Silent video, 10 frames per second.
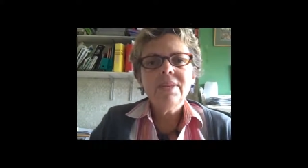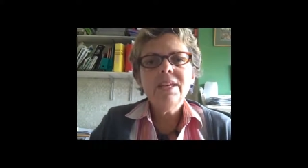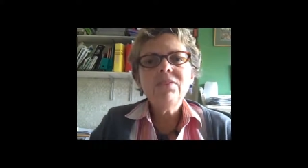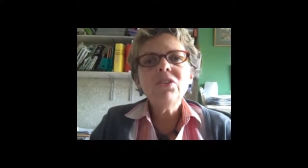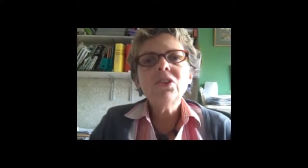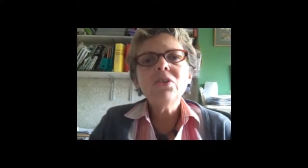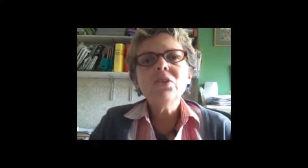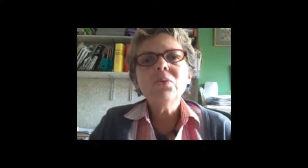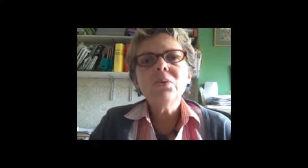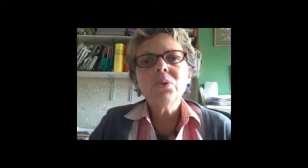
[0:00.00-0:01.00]
Even though
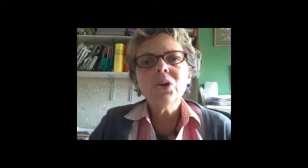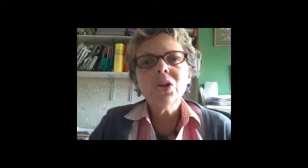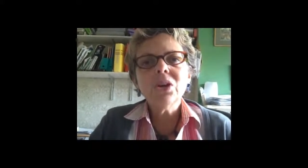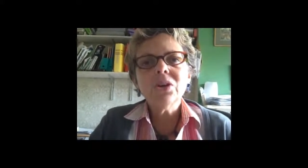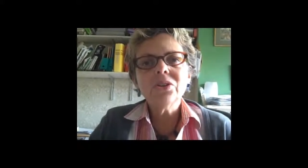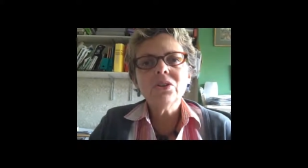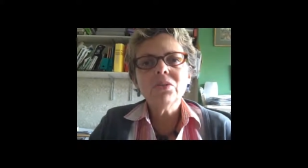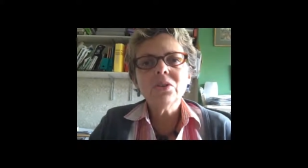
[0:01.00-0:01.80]
you are working on your